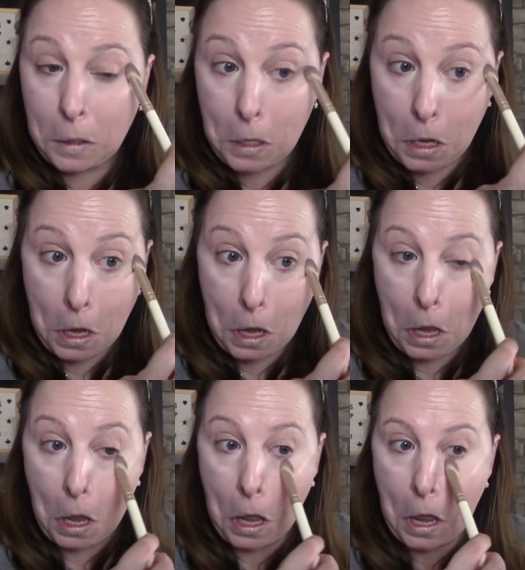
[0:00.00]

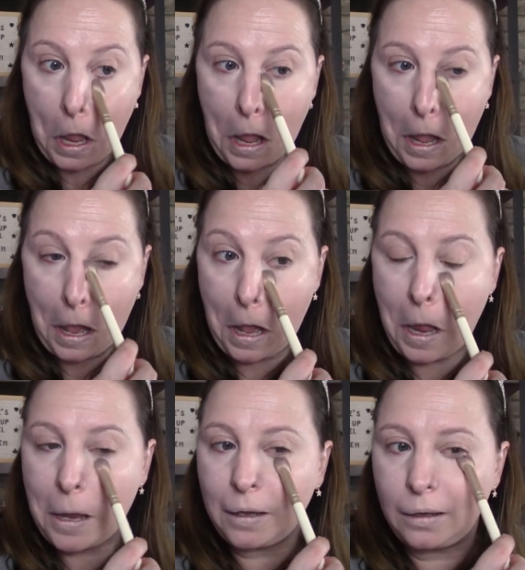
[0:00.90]

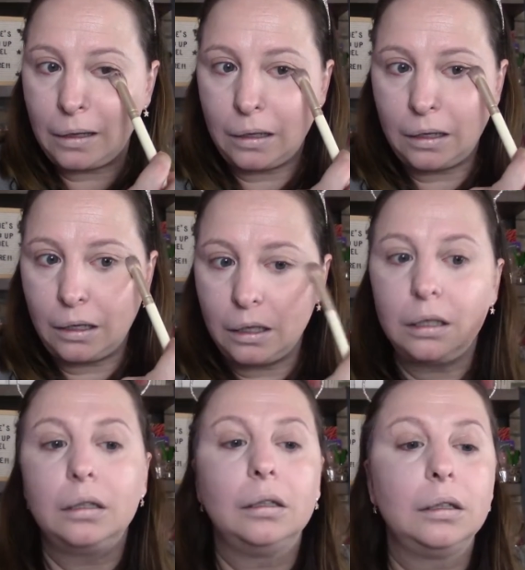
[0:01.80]

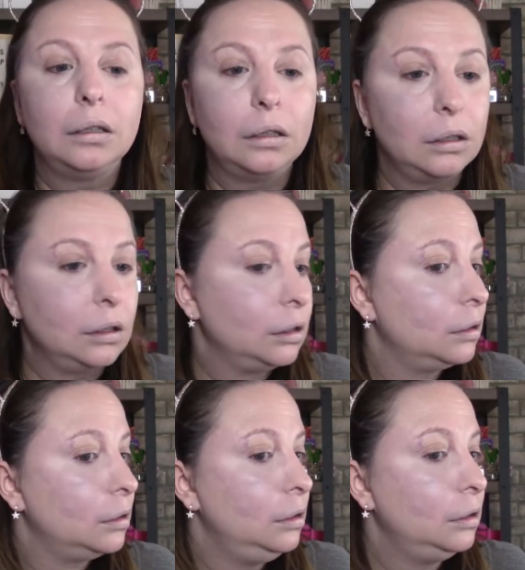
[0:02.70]

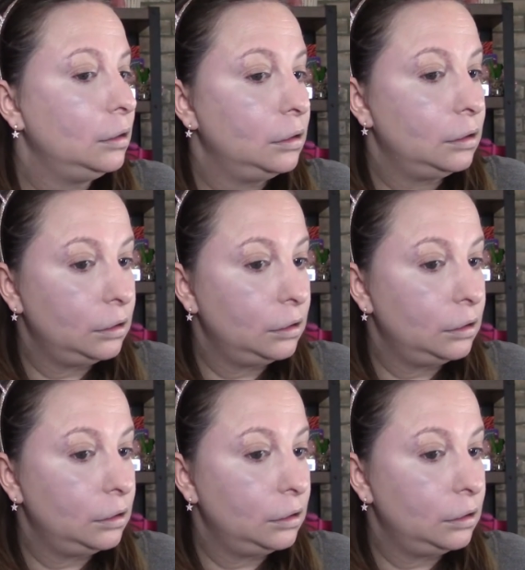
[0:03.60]
[no speech]